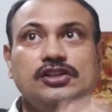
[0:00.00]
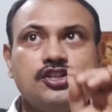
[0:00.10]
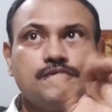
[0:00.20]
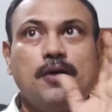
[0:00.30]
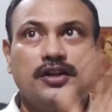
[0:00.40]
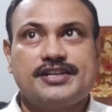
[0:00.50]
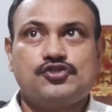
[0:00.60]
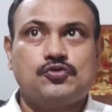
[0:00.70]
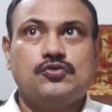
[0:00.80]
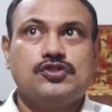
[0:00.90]
small
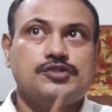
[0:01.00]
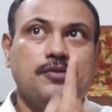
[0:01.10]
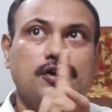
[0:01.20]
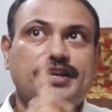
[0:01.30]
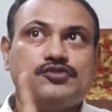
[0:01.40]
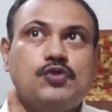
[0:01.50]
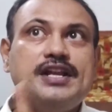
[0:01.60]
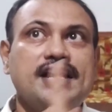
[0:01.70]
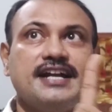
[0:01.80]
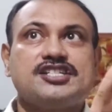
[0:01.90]

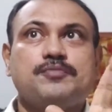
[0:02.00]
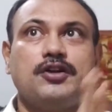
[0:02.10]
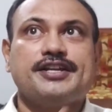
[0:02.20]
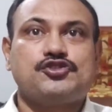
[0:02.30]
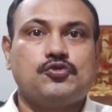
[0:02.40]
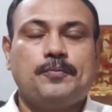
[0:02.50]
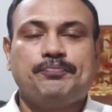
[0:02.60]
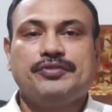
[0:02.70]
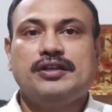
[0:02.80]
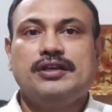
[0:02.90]
x1 and small x2.